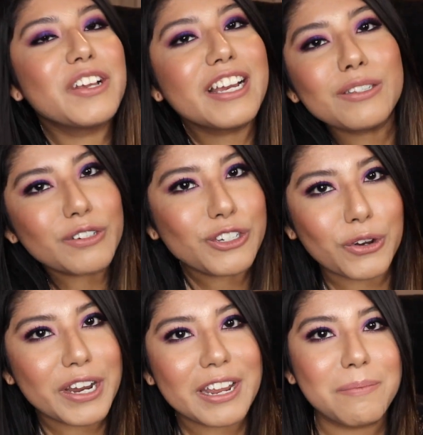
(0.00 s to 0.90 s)
you guys for
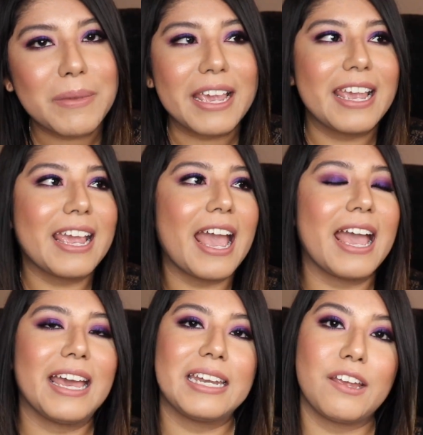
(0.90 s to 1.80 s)
joining me,
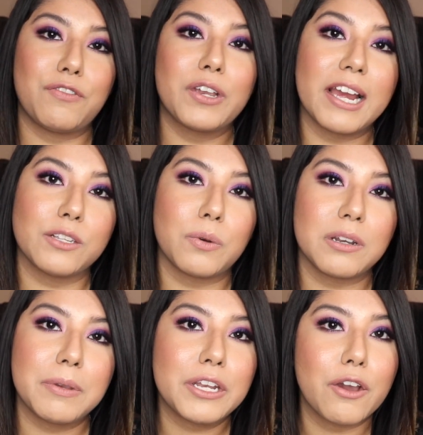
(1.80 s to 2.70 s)
and if you guys want to be